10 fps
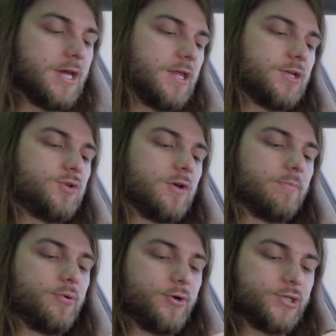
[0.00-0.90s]
that you can
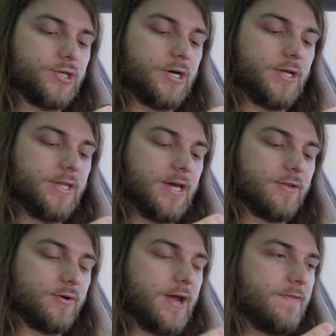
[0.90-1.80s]
push on the
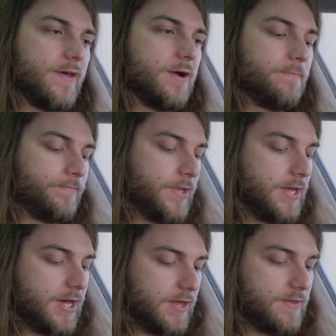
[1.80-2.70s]
other end there.
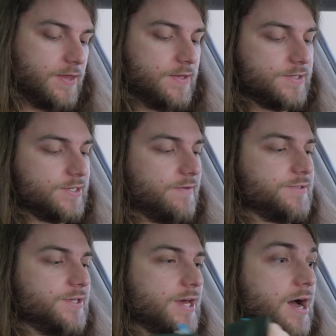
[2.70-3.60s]
And then this is
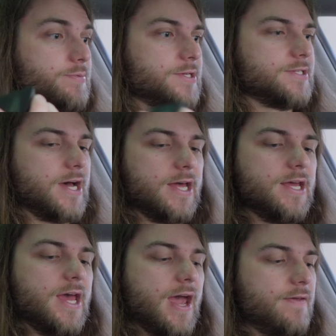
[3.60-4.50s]
obviously the opposite side,
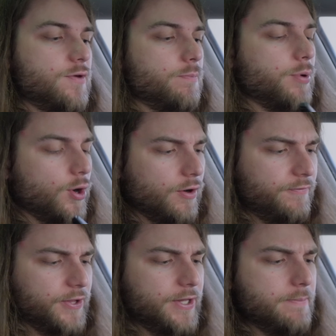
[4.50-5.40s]
and they're
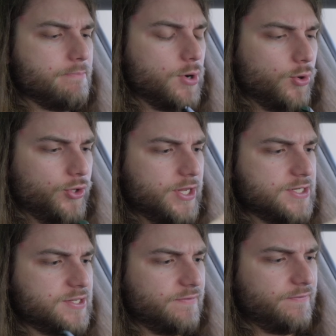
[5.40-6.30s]
perfectly molded
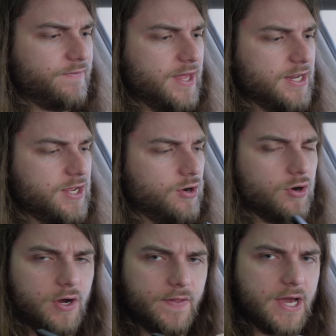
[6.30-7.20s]
to fit here
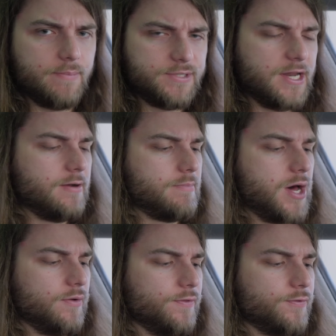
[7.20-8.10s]
on the updated
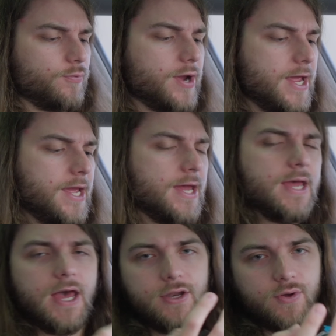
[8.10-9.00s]
Model 3,
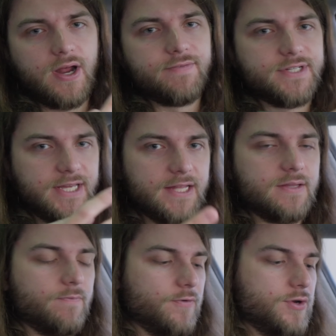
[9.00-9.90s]
and you can obviously get
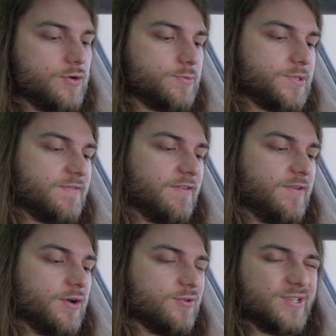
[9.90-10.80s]
them for your specific
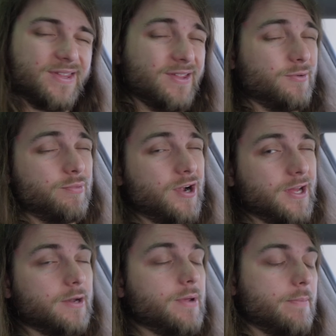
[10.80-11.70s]
vehicles. I think they're probably
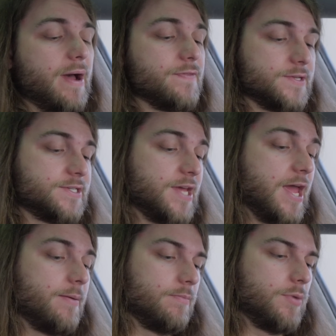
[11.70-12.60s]
going to be about the
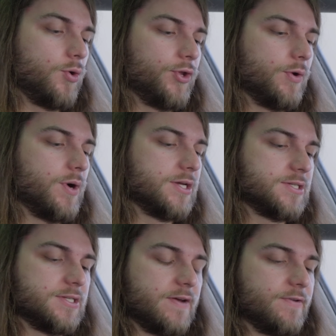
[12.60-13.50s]
same molding wise
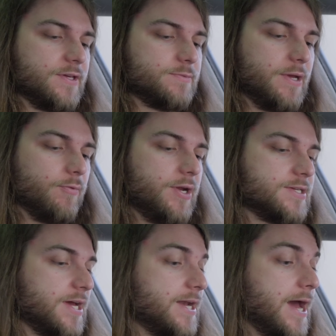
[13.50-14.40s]
since everything's being
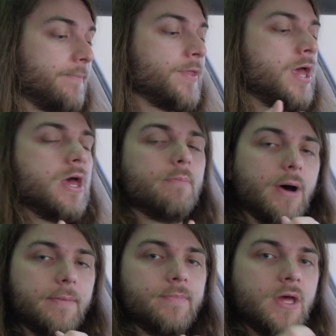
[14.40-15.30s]
redesigned now,
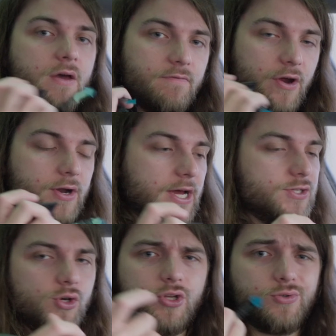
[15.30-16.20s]
but very
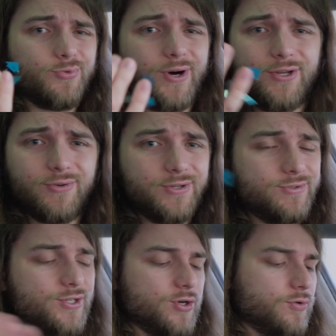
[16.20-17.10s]
nice. You can use one, you can
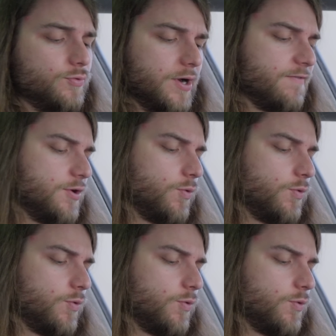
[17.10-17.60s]
use two, whatever you